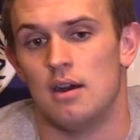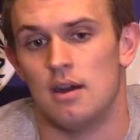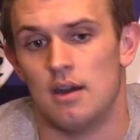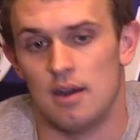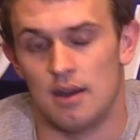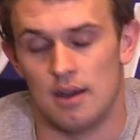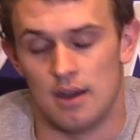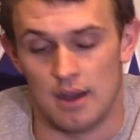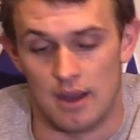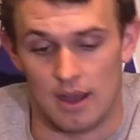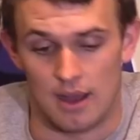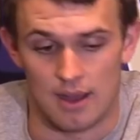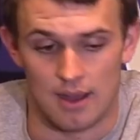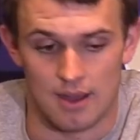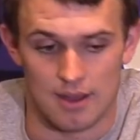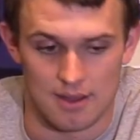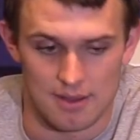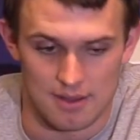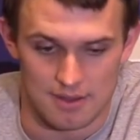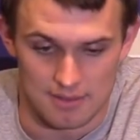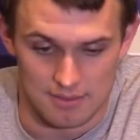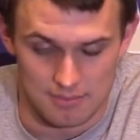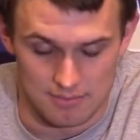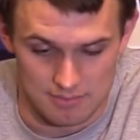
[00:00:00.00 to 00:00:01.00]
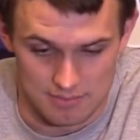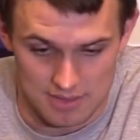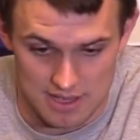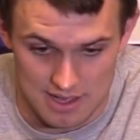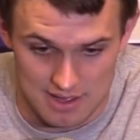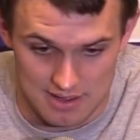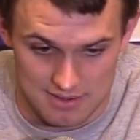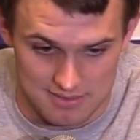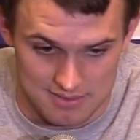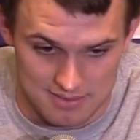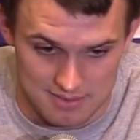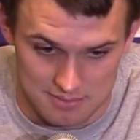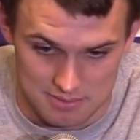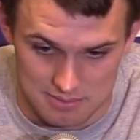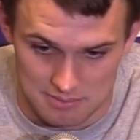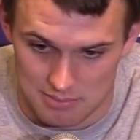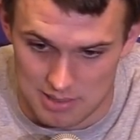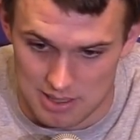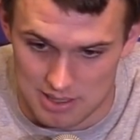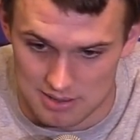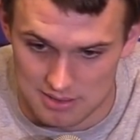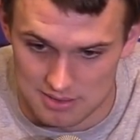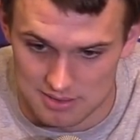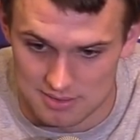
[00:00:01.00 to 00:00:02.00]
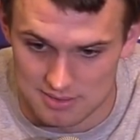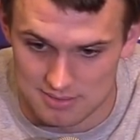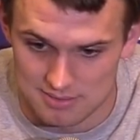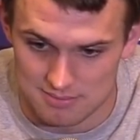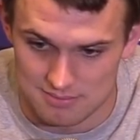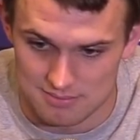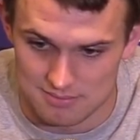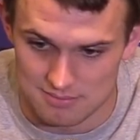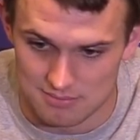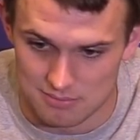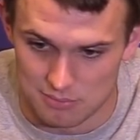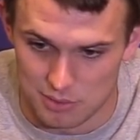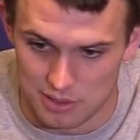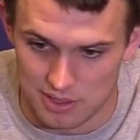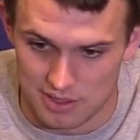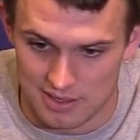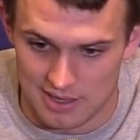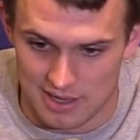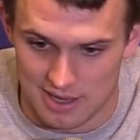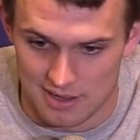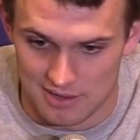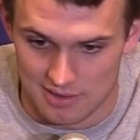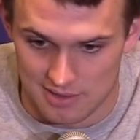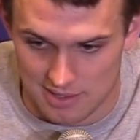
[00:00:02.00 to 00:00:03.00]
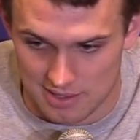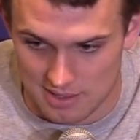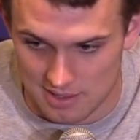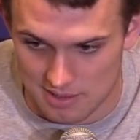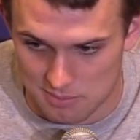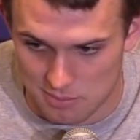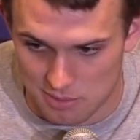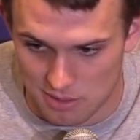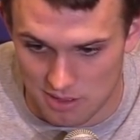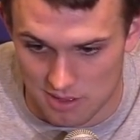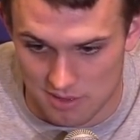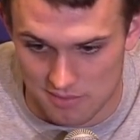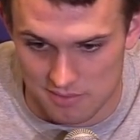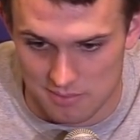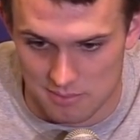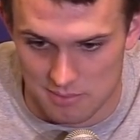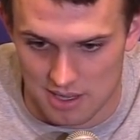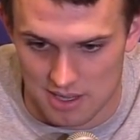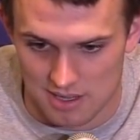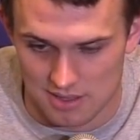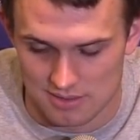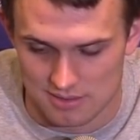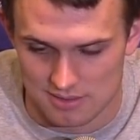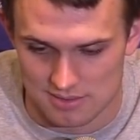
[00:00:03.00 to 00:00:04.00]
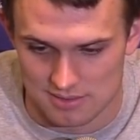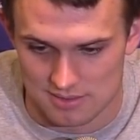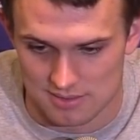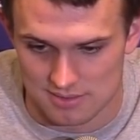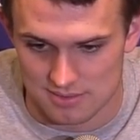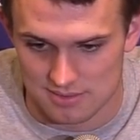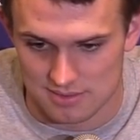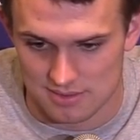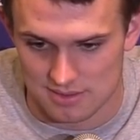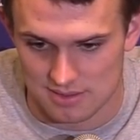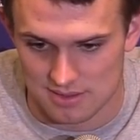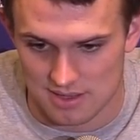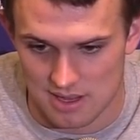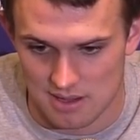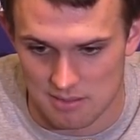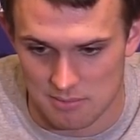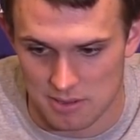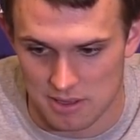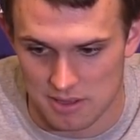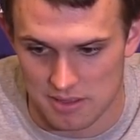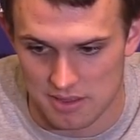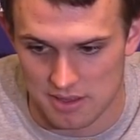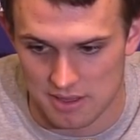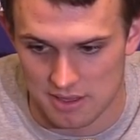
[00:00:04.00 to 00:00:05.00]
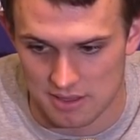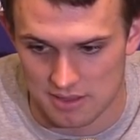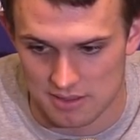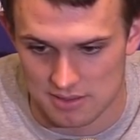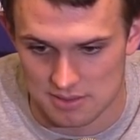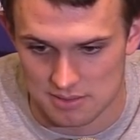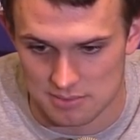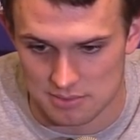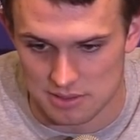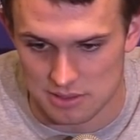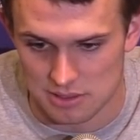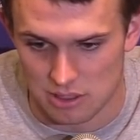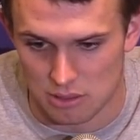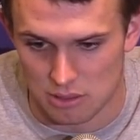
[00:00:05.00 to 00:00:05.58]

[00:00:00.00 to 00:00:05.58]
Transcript: Uh, yeah, I mean, Myles, when in doubt, hand the ball off to Myles is, is kind of my thing on some of these